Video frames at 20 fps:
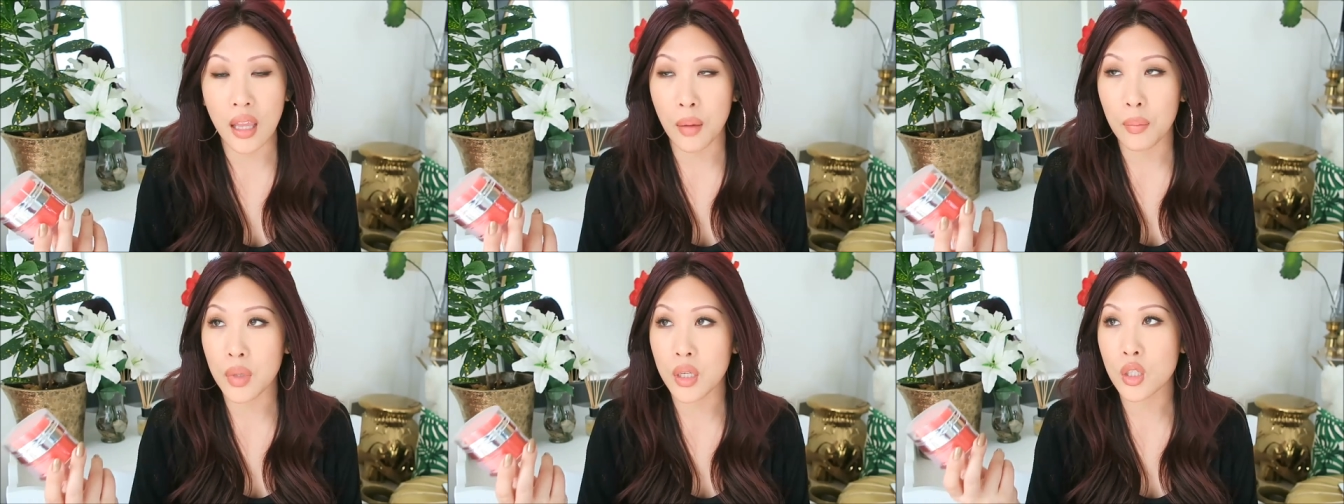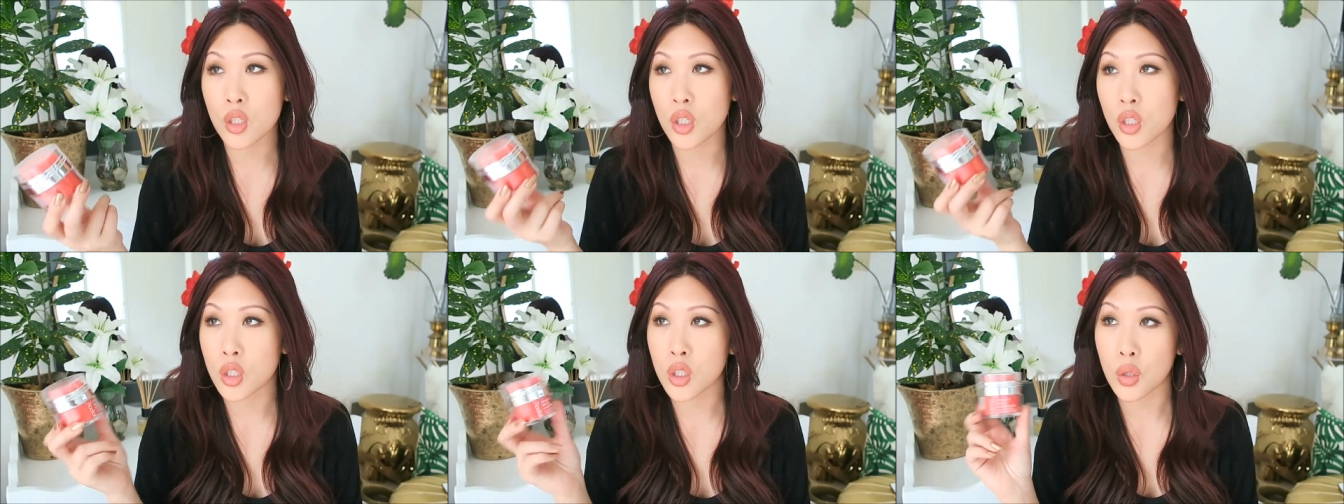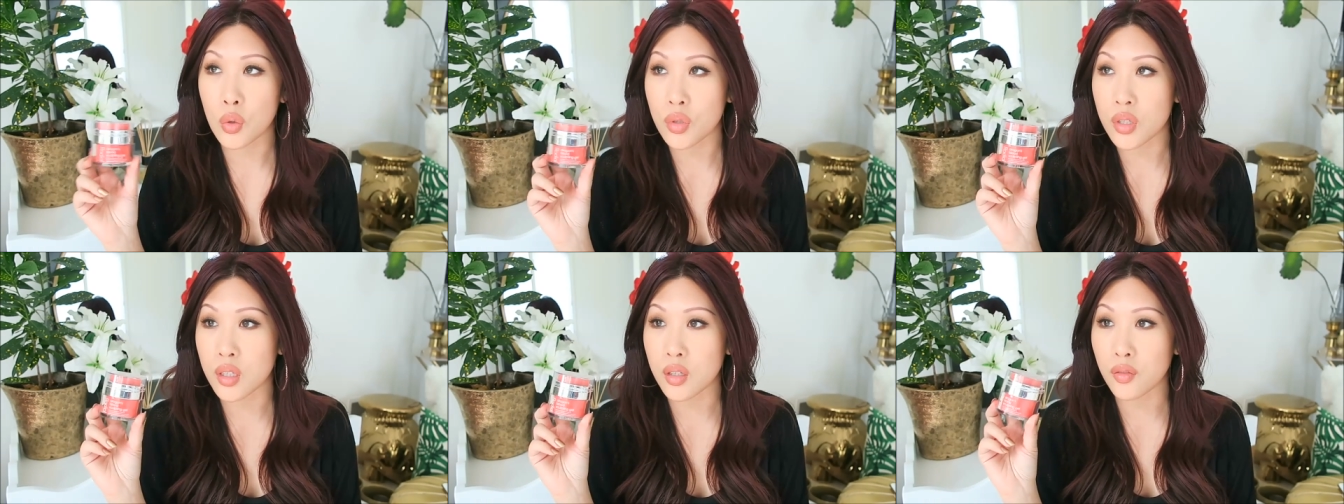let me just
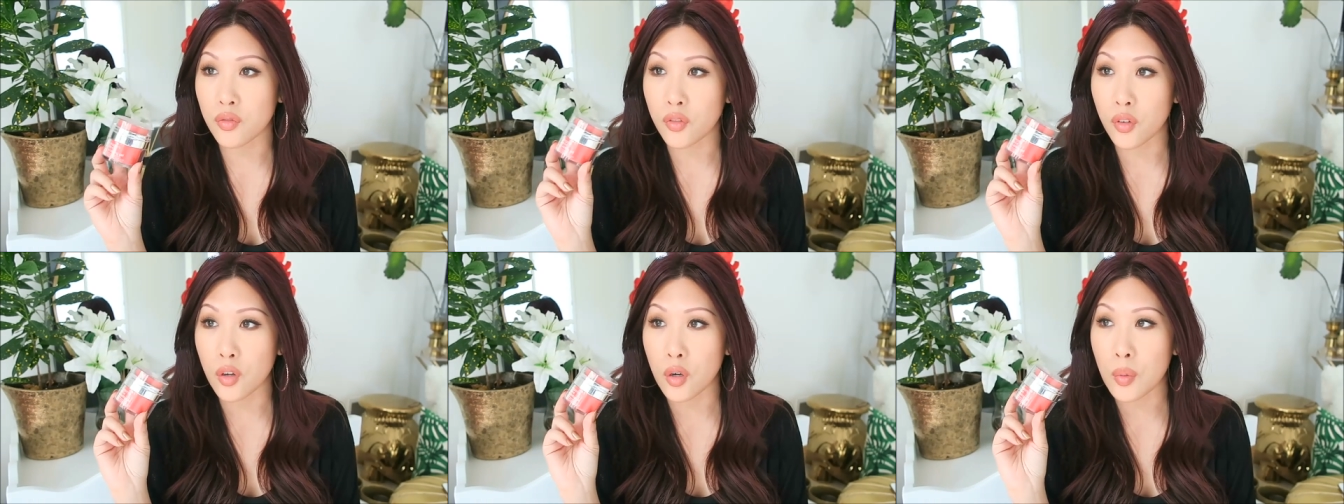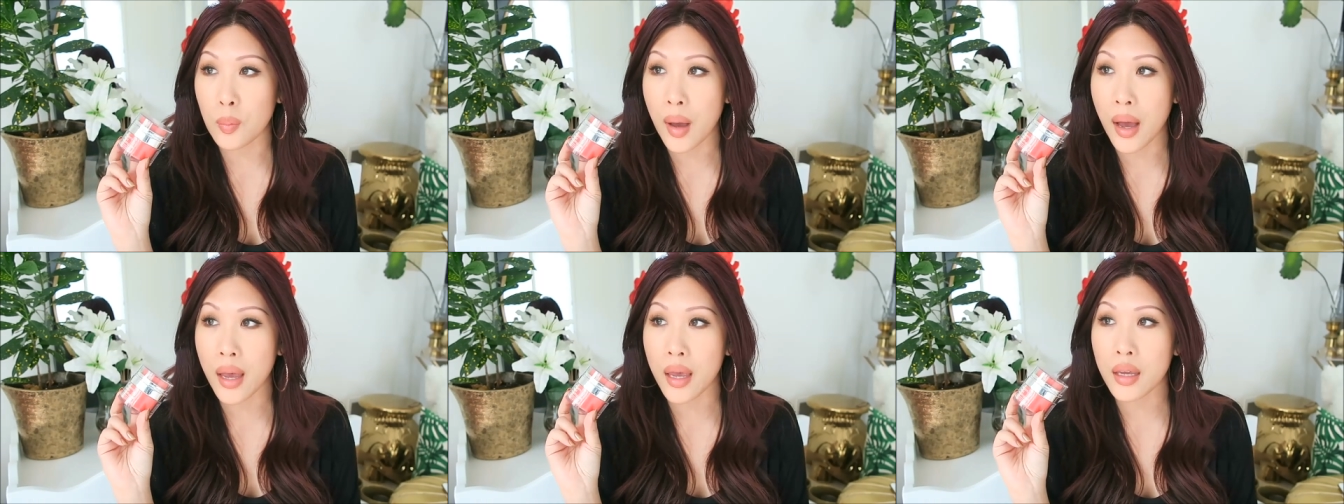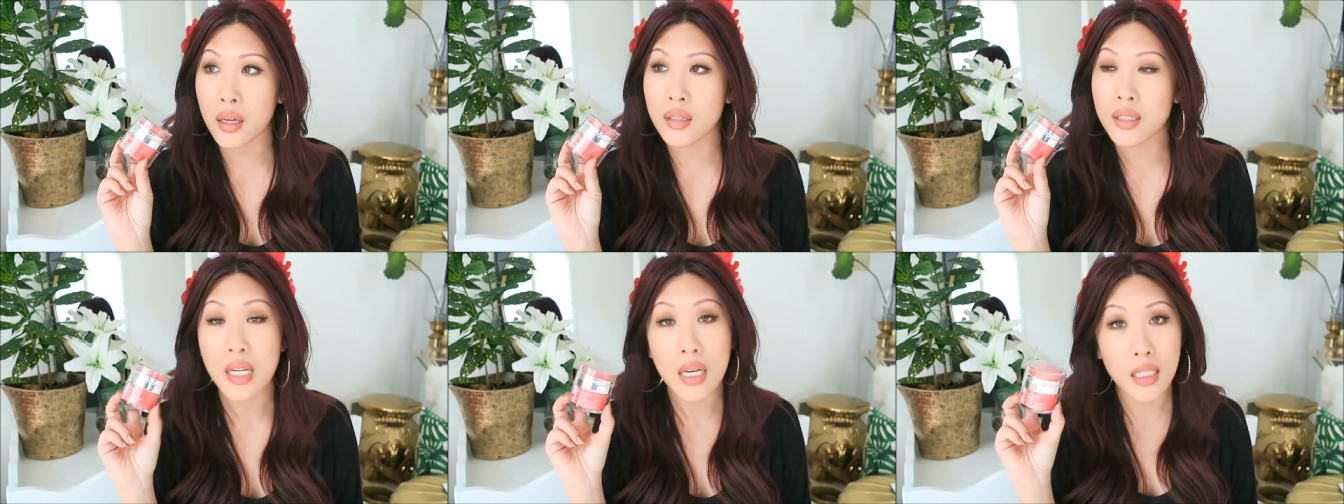use it for
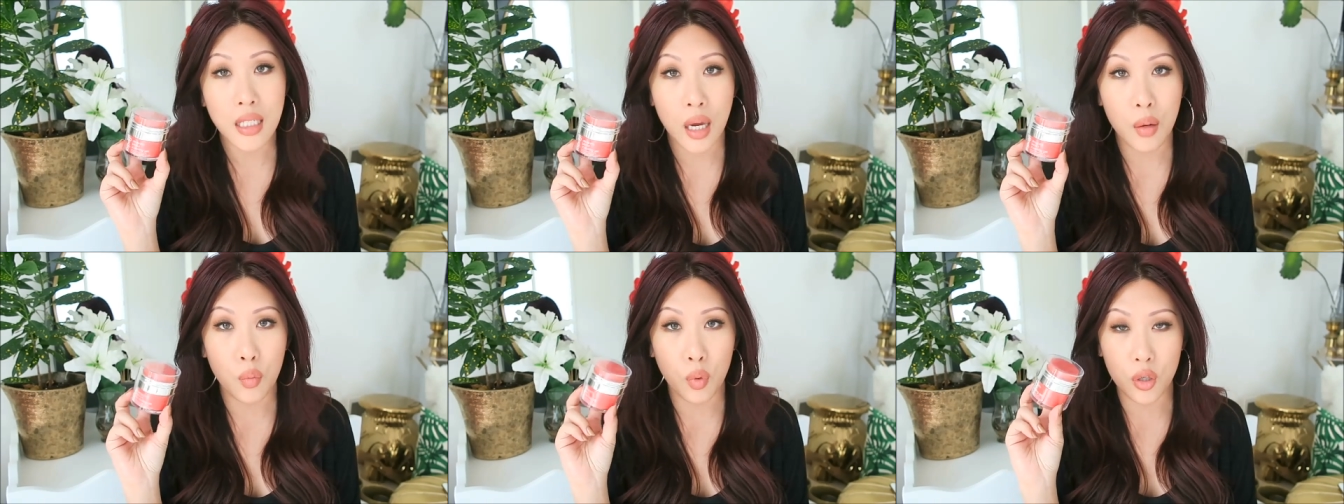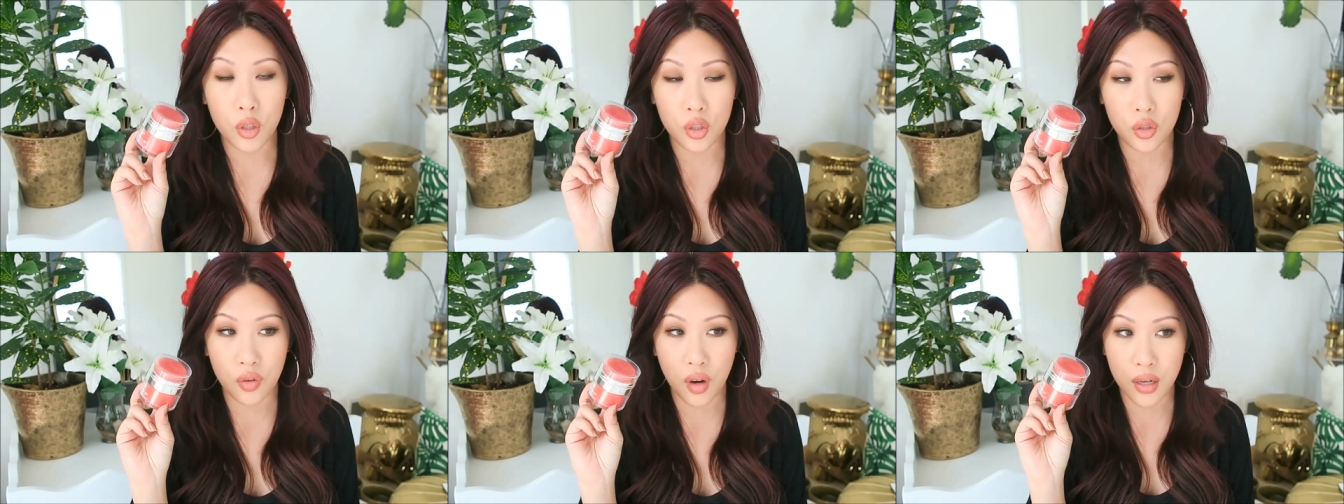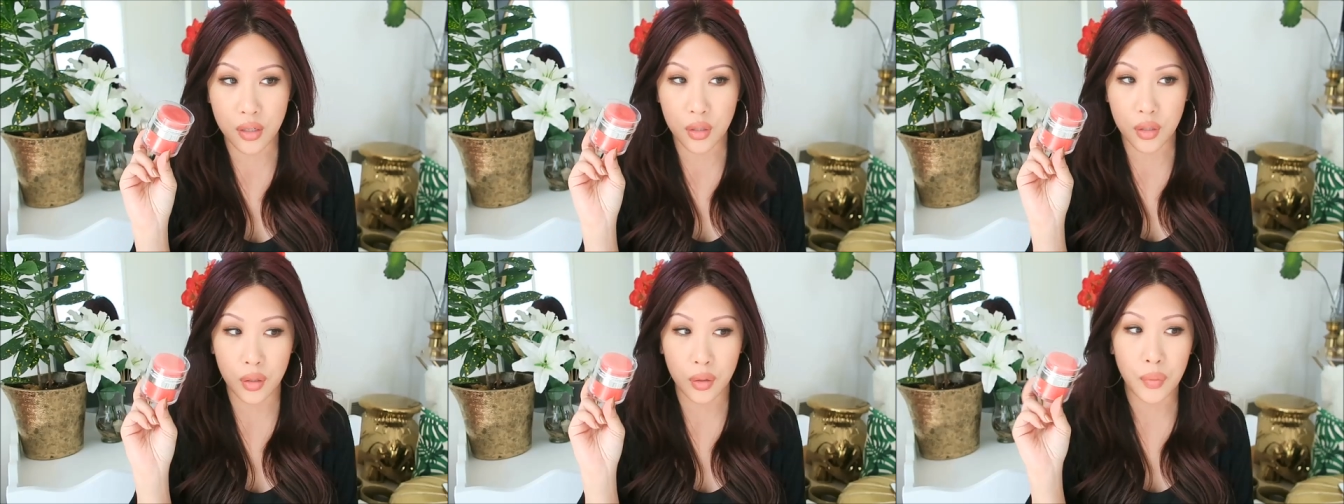my daytime
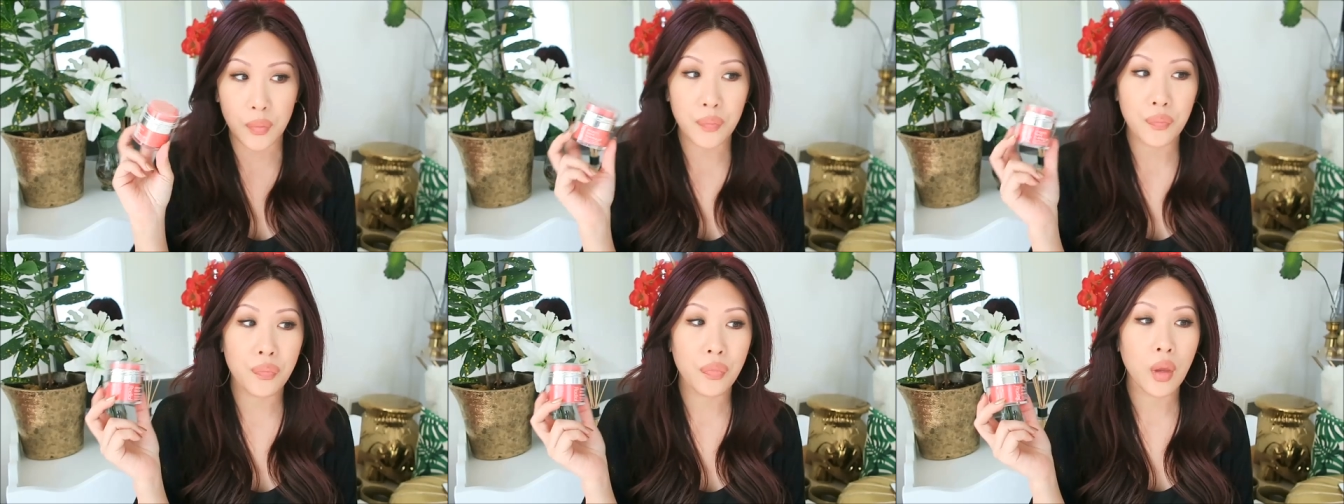moisturizer.